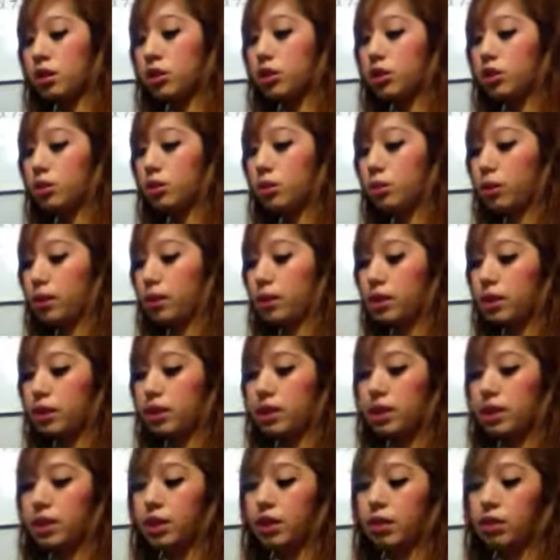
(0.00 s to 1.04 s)
So it
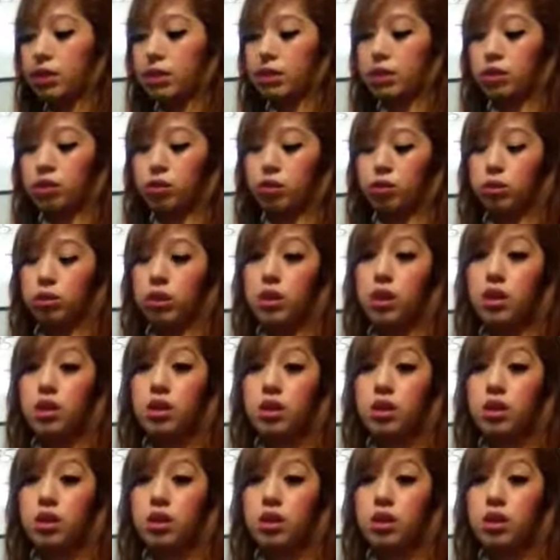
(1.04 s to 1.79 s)
says here it sold